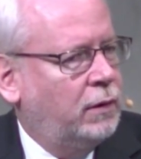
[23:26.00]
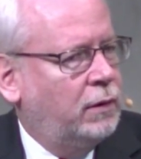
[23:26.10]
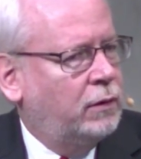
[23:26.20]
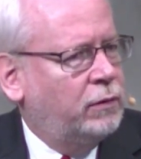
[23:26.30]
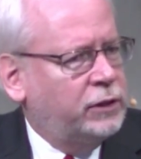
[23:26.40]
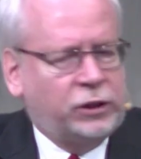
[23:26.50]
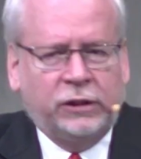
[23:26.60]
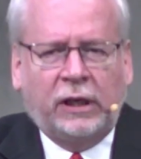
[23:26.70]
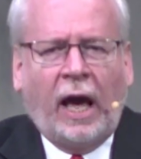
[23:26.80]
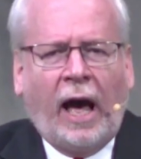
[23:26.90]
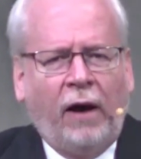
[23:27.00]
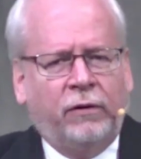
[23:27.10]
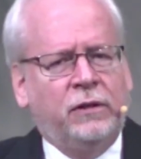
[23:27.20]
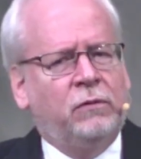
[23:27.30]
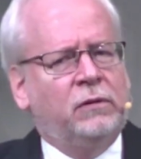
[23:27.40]
Christians, how
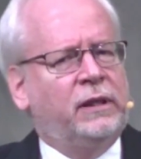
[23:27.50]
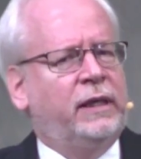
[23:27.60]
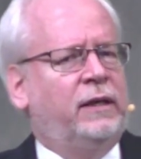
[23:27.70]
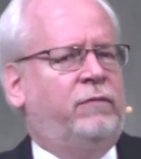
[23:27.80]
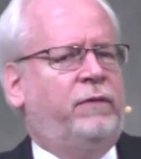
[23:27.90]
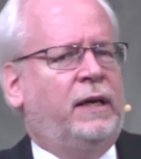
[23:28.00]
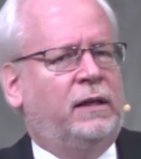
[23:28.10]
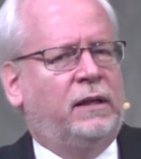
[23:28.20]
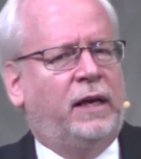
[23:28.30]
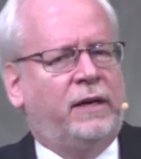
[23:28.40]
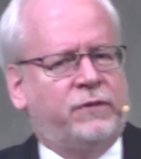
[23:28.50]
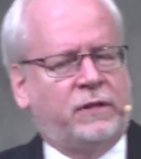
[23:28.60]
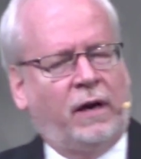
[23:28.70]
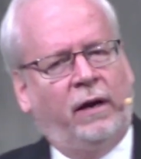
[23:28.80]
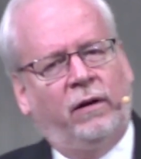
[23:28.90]
can you live in a
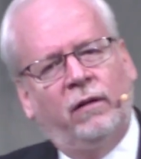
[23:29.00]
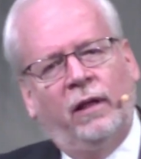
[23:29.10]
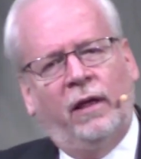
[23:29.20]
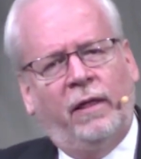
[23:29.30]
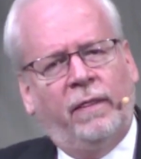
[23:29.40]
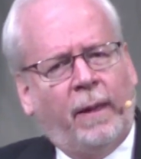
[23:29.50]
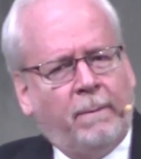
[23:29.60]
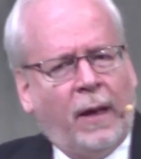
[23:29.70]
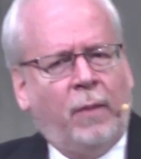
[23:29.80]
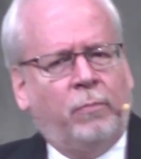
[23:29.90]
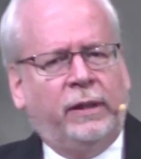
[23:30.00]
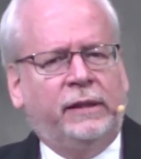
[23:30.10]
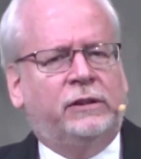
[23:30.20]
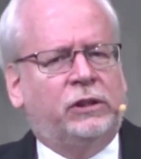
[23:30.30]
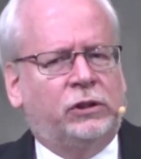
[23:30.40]
lifestyle that
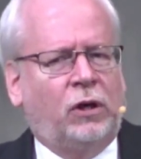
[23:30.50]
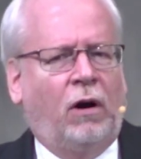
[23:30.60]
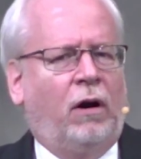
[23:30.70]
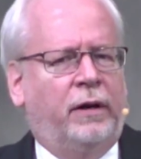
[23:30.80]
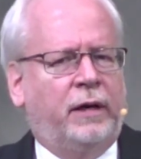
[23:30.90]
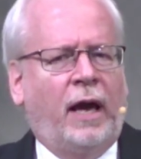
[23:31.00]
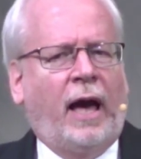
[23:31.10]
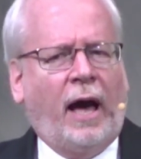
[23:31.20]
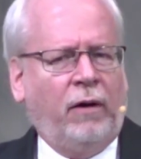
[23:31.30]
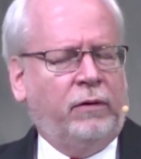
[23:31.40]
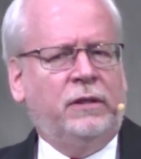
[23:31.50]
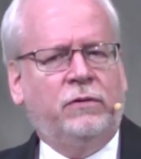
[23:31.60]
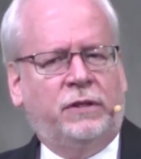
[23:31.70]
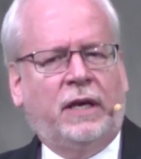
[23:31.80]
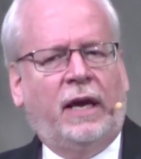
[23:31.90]
pleases God? How can you
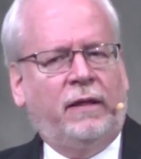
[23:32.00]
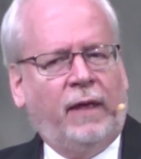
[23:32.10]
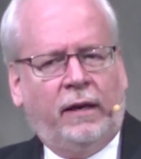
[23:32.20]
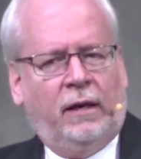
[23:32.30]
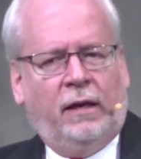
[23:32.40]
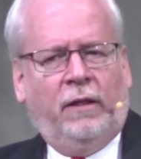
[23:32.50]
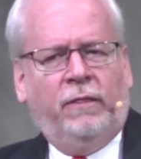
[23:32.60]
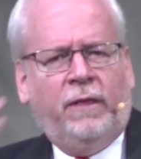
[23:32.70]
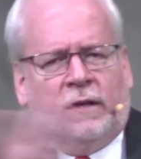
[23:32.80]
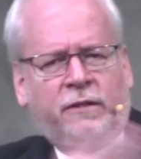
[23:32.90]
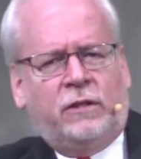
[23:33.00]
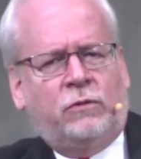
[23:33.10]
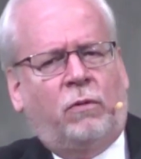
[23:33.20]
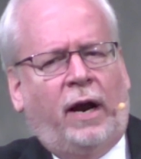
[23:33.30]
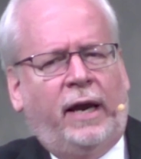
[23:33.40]
say that this is
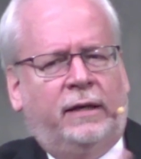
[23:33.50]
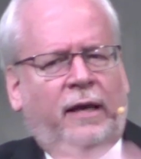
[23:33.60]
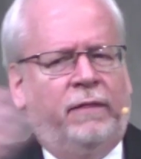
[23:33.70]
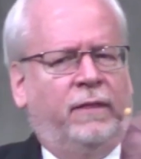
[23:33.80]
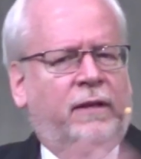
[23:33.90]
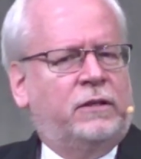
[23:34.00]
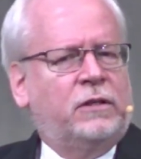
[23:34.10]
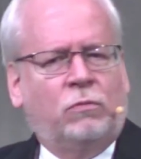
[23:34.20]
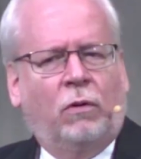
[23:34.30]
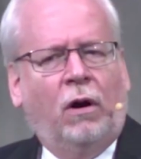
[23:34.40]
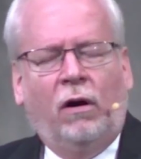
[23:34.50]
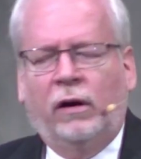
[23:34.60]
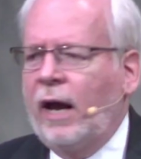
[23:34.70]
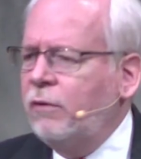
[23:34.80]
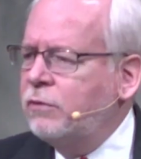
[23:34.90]
right and this is wrong?
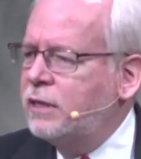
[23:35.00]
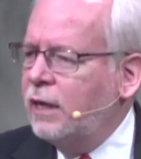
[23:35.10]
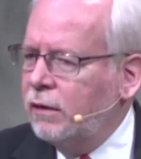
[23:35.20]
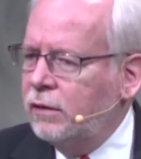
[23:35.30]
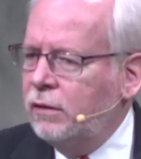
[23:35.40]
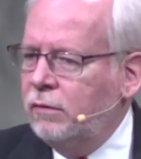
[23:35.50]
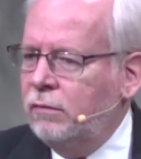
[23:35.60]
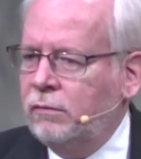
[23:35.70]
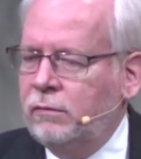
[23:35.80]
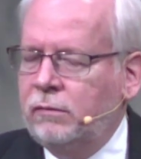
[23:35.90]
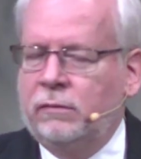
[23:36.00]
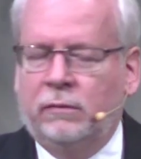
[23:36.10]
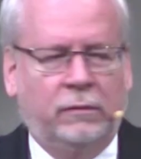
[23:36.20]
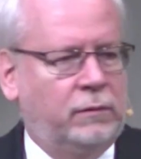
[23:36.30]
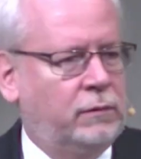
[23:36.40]
How dare you?
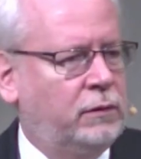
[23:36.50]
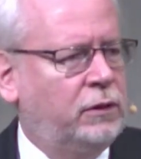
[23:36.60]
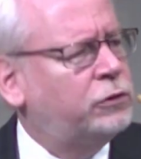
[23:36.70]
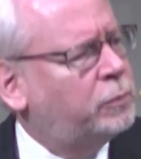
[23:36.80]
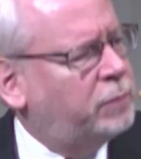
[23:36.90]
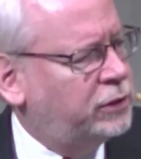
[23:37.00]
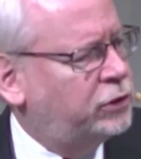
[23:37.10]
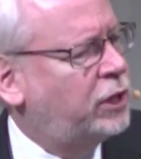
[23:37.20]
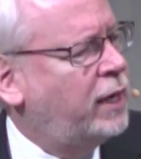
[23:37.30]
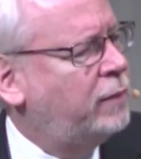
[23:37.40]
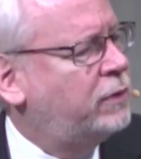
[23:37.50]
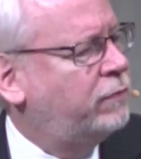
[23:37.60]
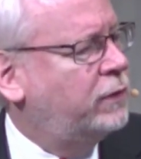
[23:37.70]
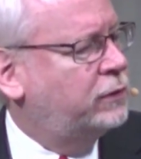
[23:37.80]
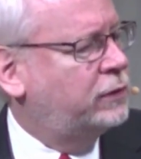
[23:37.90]
You should be ashamed of
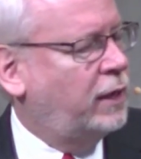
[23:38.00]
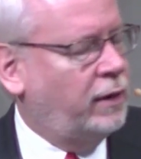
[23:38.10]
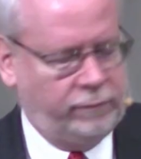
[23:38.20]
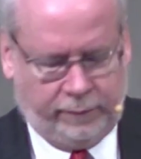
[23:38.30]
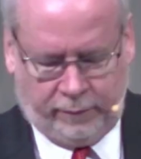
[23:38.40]
yourself.